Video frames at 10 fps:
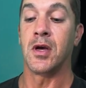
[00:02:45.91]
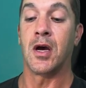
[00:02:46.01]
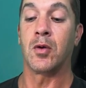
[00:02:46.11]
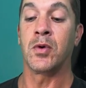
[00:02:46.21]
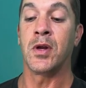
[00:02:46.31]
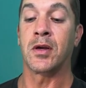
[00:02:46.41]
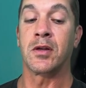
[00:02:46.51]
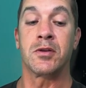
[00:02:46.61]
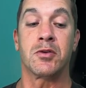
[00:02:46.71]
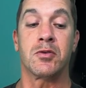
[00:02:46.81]
Uh, we're not
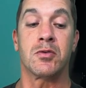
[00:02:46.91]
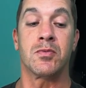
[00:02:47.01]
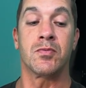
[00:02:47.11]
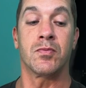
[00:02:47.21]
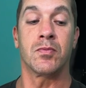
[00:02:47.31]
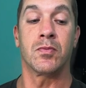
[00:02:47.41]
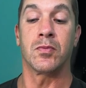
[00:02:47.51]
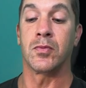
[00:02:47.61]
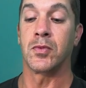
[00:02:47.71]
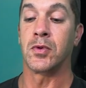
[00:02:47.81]
going to do
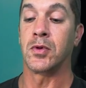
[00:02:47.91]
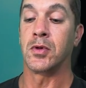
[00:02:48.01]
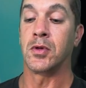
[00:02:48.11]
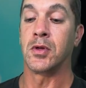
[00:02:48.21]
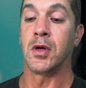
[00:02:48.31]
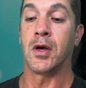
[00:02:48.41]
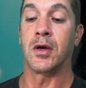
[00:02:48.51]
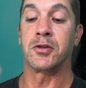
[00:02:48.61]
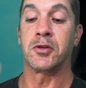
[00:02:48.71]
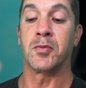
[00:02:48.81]

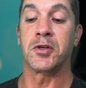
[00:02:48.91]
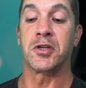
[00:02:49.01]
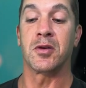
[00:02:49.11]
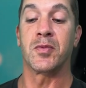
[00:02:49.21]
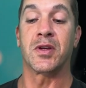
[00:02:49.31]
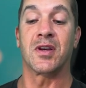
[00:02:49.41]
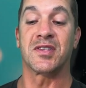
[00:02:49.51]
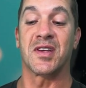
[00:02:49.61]
uh, too much here because